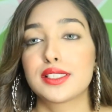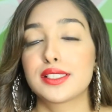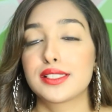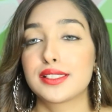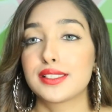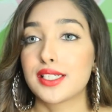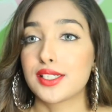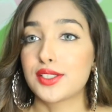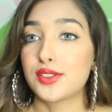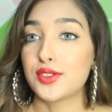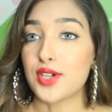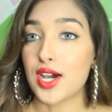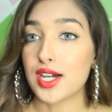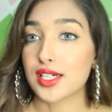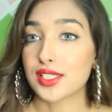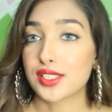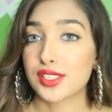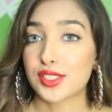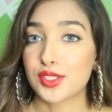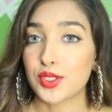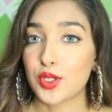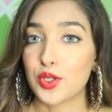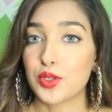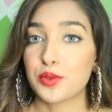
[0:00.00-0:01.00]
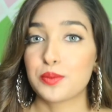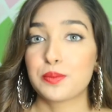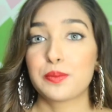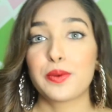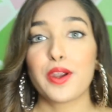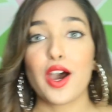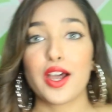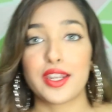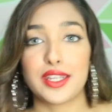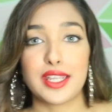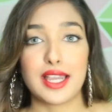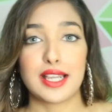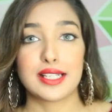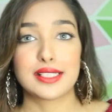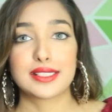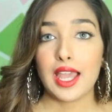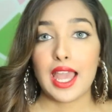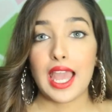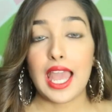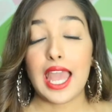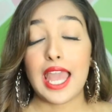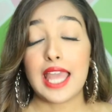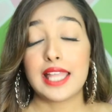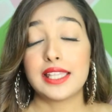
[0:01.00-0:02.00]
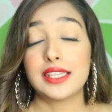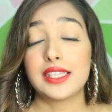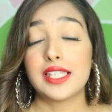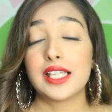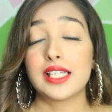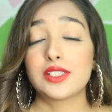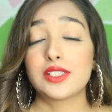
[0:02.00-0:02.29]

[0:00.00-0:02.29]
the drugstore product, and the